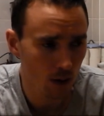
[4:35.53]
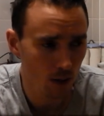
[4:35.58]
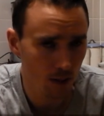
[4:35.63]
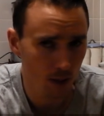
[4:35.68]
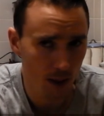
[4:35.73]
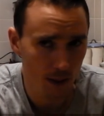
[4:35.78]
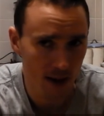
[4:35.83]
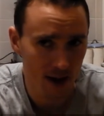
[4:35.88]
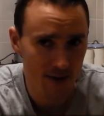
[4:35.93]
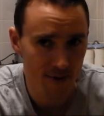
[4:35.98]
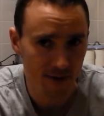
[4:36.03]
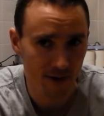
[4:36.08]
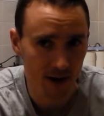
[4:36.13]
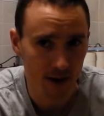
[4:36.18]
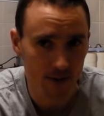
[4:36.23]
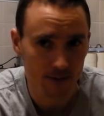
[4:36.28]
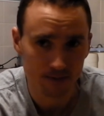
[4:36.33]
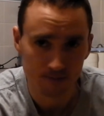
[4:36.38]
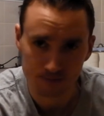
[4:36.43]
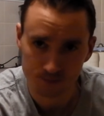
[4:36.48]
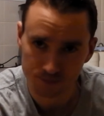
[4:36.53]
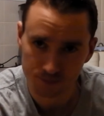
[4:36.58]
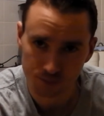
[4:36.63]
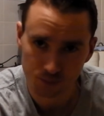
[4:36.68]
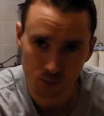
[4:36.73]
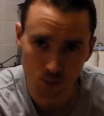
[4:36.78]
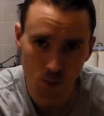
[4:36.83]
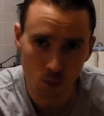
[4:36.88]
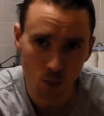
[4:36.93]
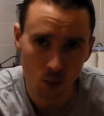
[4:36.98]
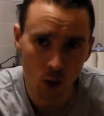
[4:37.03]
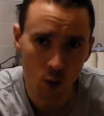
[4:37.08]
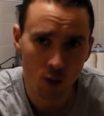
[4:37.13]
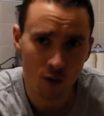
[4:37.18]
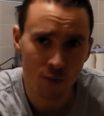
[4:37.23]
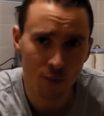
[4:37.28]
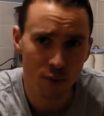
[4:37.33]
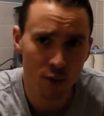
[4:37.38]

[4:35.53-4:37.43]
my main thing with